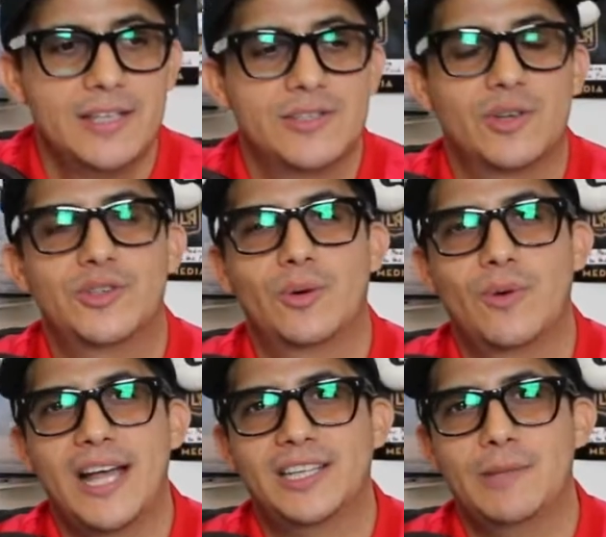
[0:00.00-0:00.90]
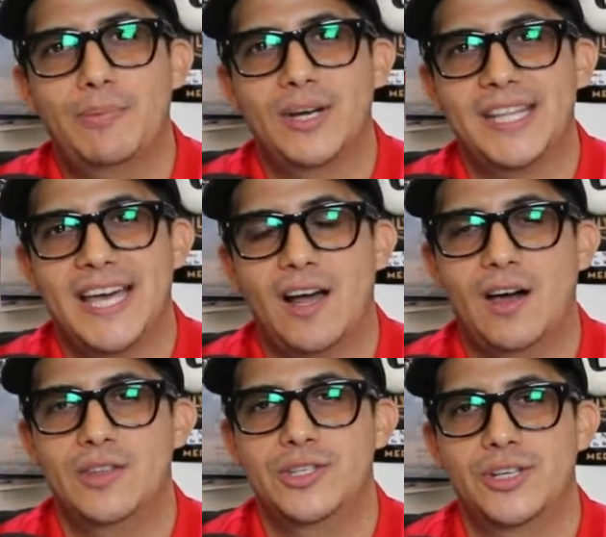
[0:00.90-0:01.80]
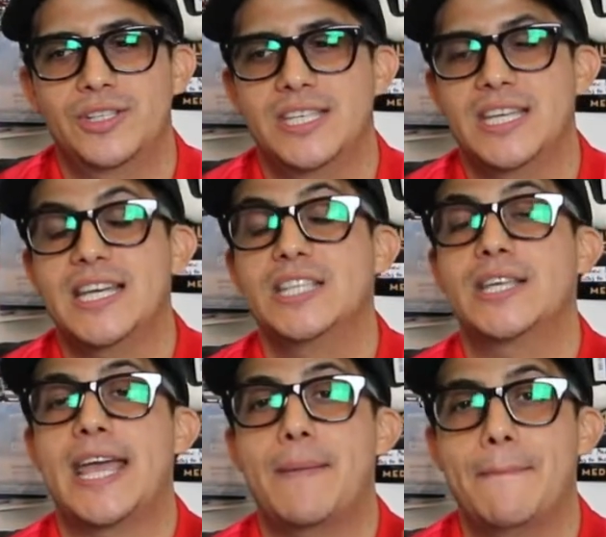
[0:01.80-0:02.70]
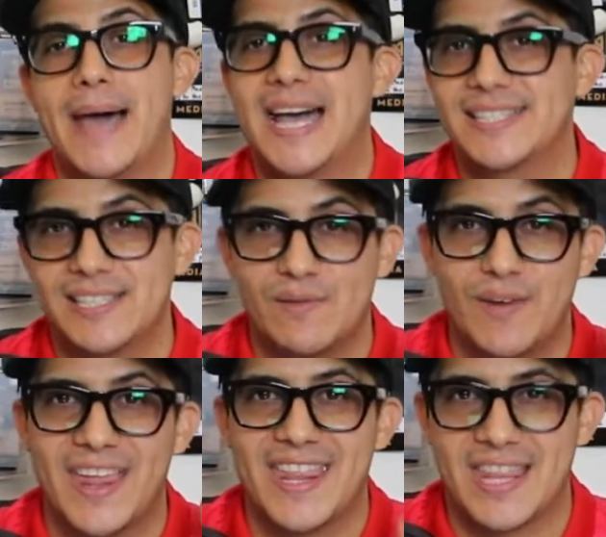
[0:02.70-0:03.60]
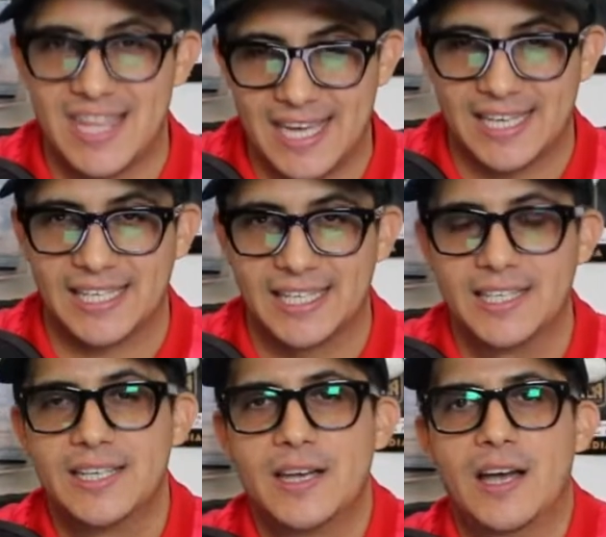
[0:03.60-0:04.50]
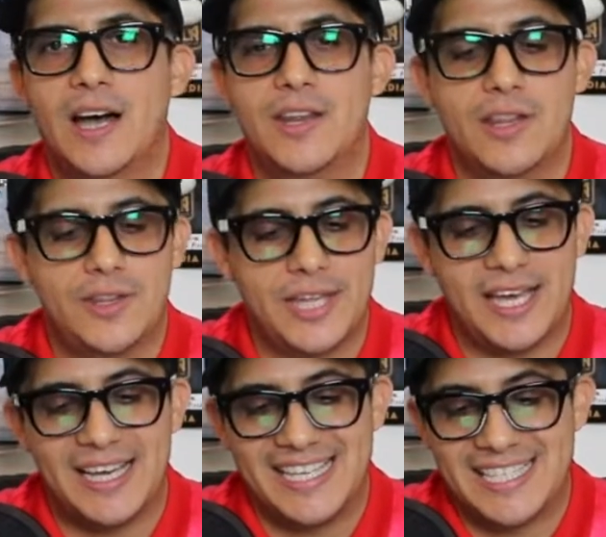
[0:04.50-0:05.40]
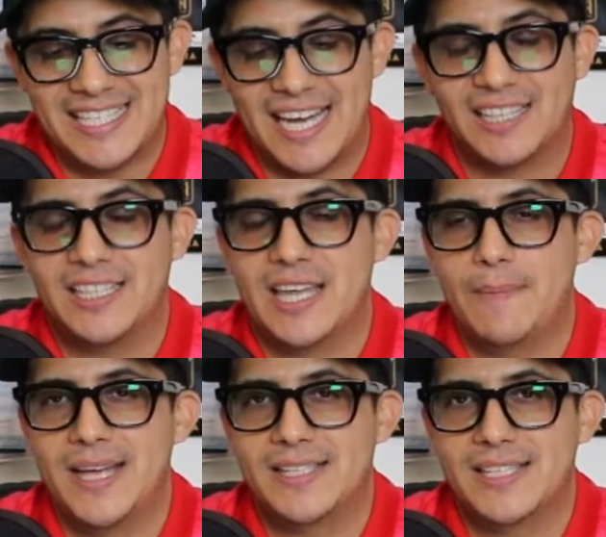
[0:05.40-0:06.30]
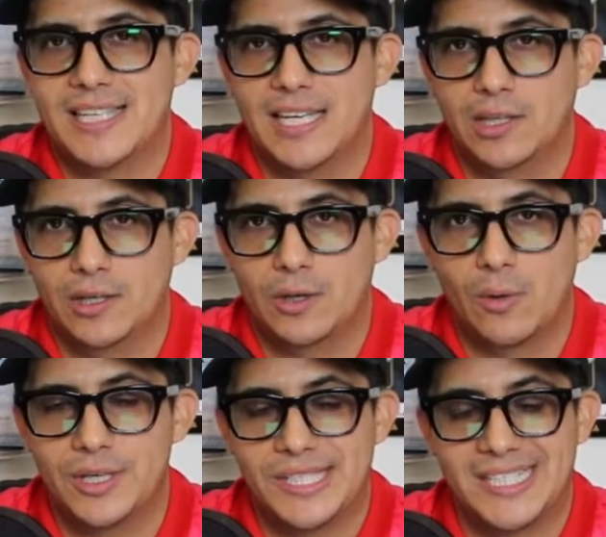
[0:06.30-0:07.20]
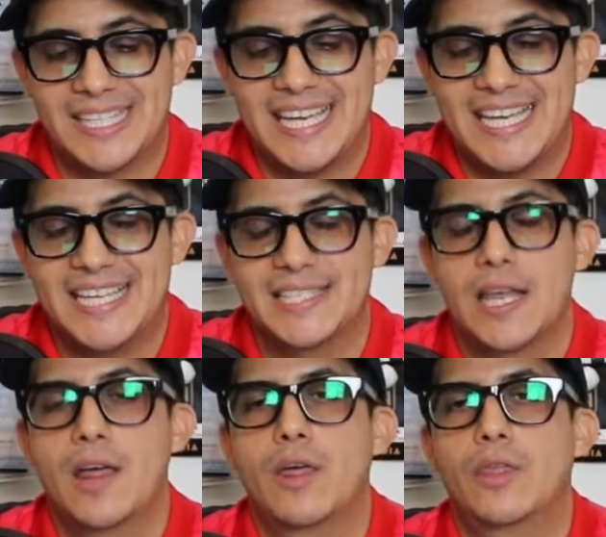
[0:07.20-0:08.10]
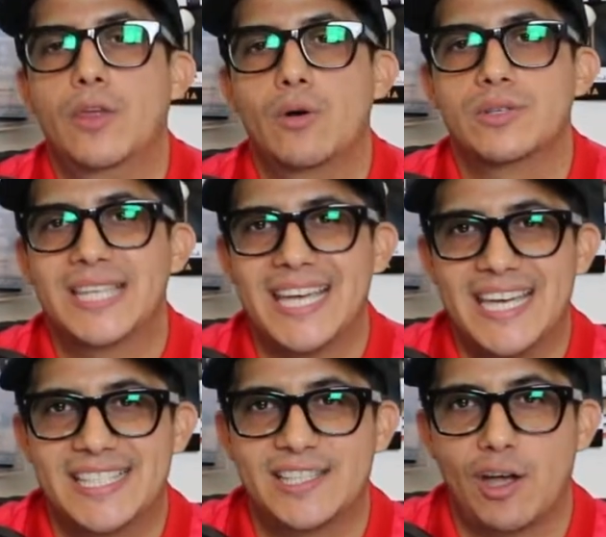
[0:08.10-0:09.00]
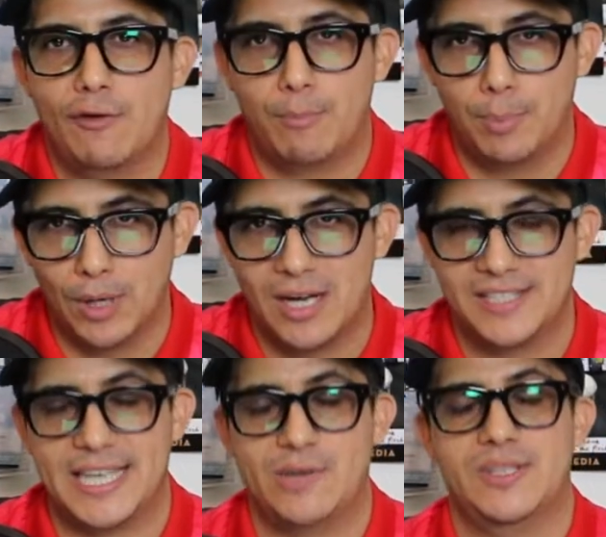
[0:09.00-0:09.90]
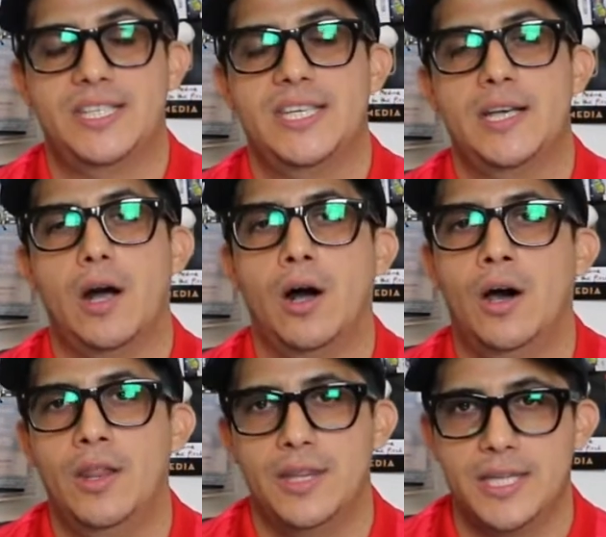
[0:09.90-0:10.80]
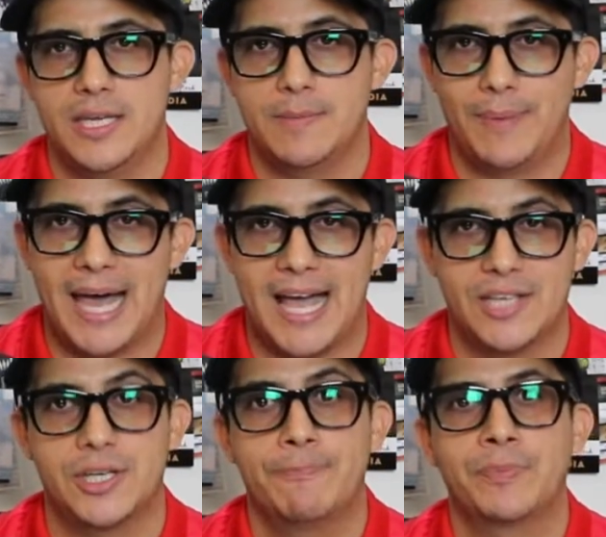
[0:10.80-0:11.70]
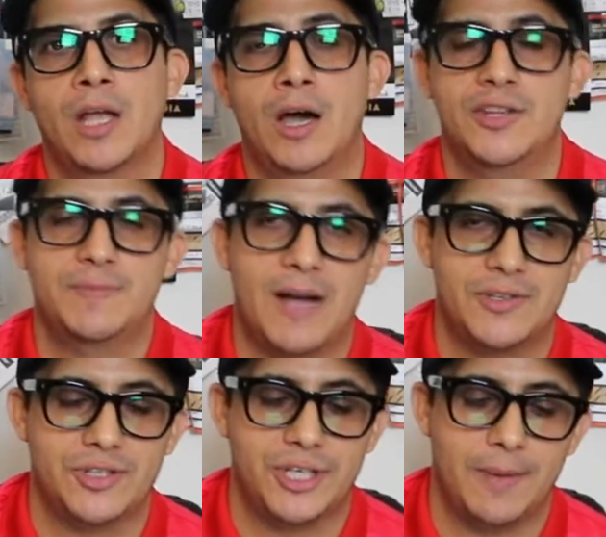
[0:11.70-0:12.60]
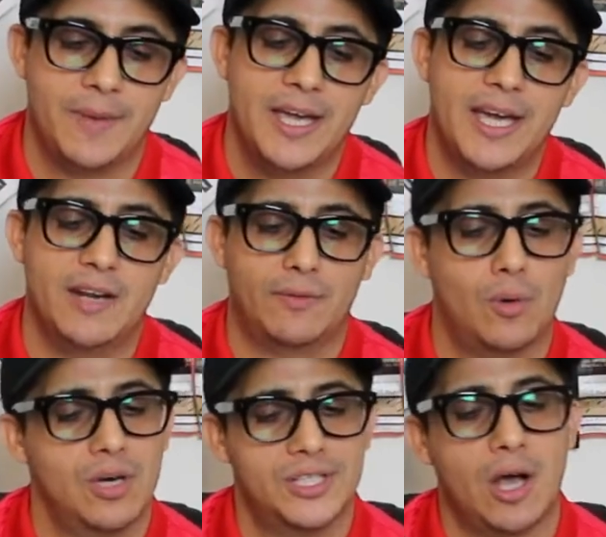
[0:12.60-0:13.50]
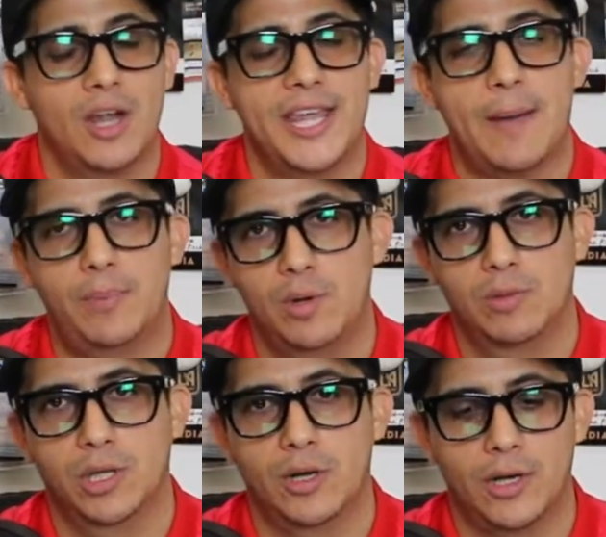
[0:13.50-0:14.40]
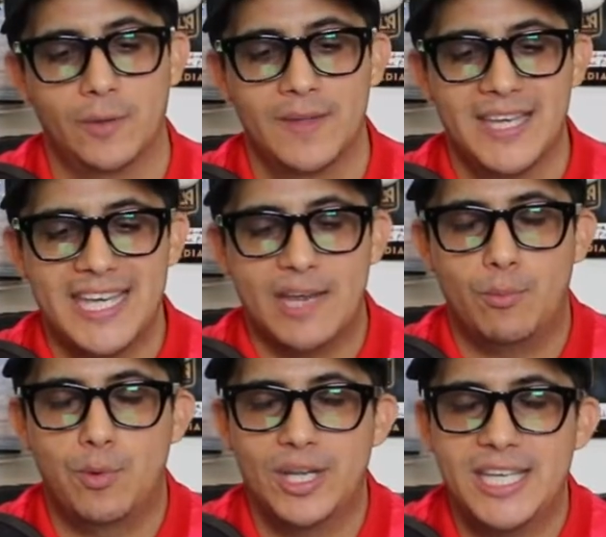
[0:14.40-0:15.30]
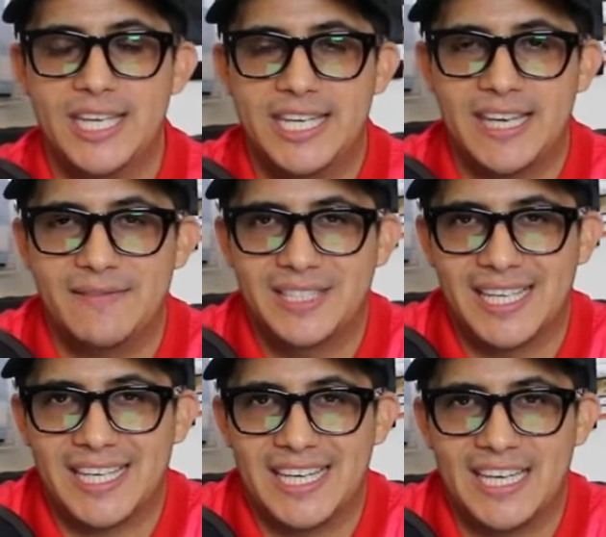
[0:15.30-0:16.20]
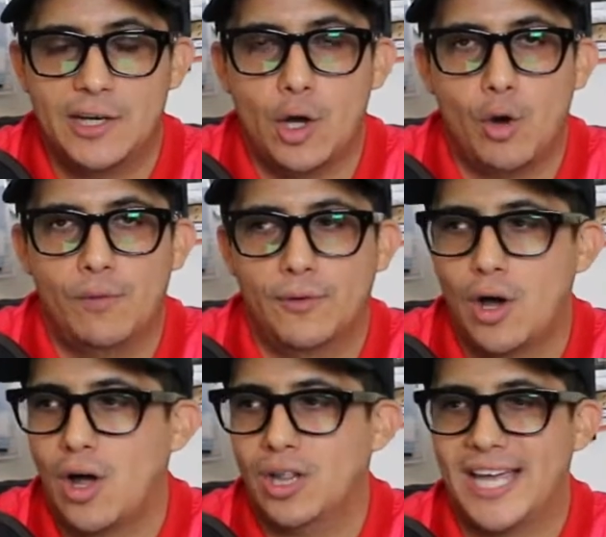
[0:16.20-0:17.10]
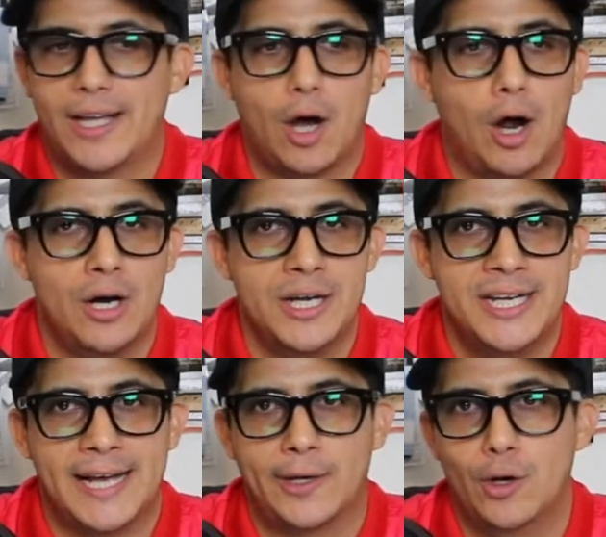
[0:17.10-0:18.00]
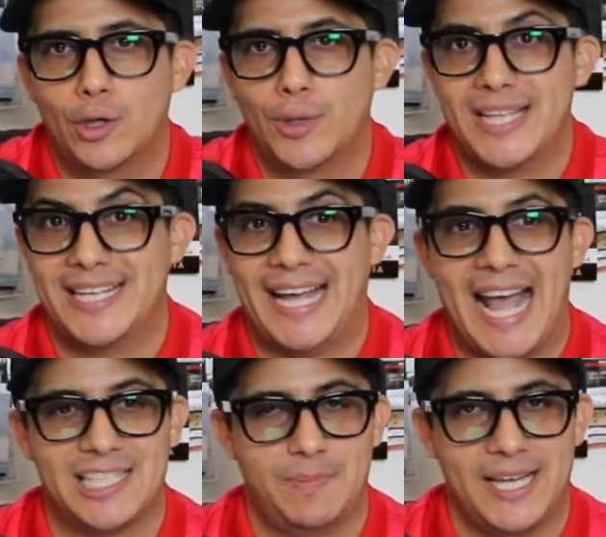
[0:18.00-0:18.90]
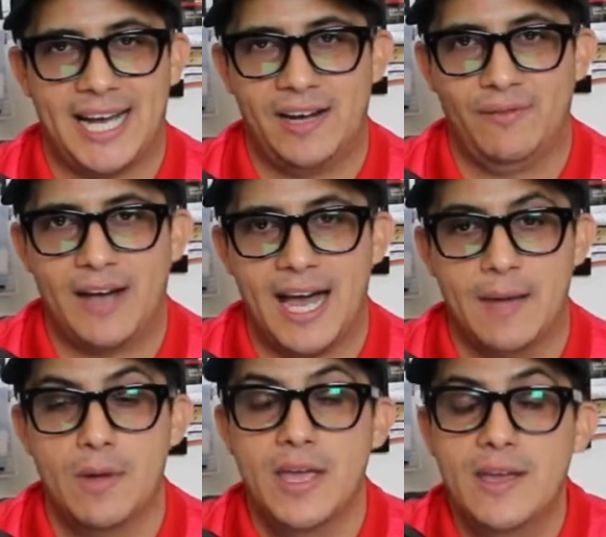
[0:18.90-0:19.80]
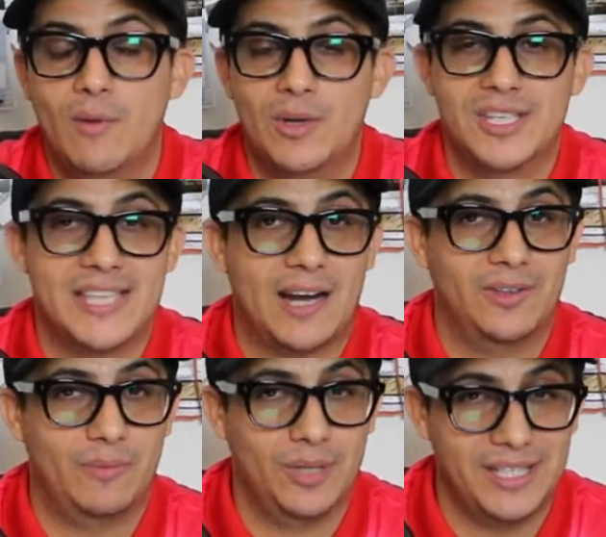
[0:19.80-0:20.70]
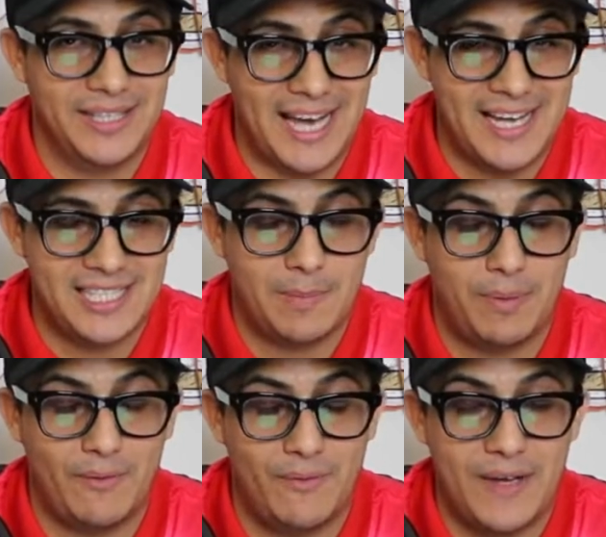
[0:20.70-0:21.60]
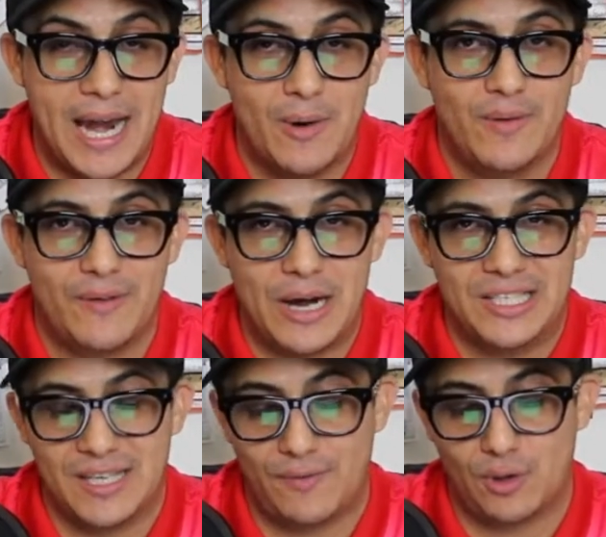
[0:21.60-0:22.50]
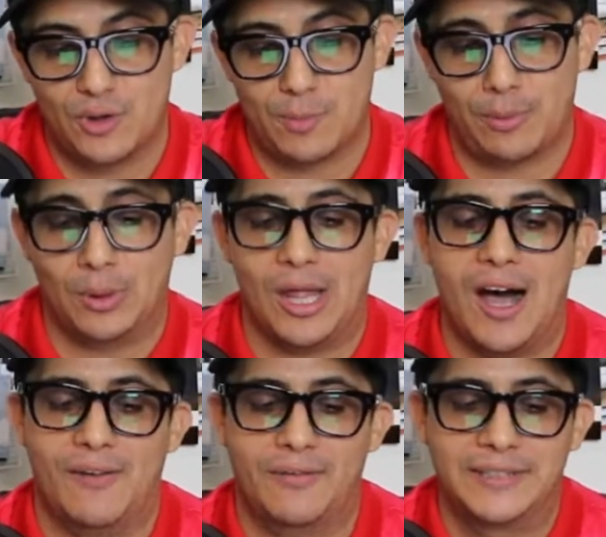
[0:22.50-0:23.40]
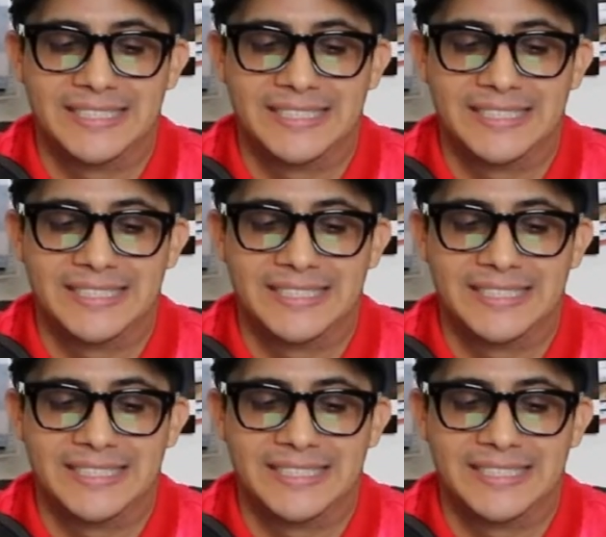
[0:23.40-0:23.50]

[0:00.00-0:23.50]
So directly putting that on the jersey is a massive thing. Another thing aesthetically that makes this kit look gorgeous is those hits of bronze that you see on the badge, on the sponsorship, and of course on that Puma logo. It really gives the kit an overall Art Deco, Great Gatsby kind of vibe, which is not only really nice, but very, very difficult to pull off.